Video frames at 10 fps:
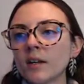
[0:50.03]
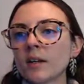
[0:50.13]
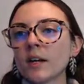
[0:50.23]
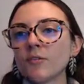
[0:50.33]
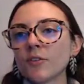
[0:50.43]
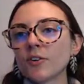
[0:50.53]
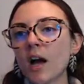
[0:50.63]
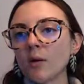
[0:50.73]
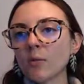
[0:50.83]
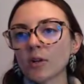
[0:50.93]
If you're
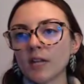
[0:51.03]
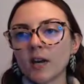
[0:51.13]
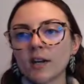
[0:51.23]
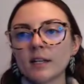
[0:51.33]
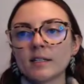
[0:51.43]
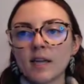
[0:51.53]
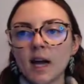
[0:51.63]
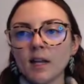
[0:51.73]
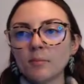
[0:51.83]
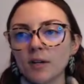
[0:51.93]
not working on a
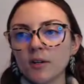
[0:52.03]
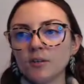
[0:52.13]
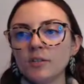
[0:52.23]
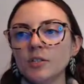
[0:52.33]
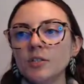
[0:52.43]
design build,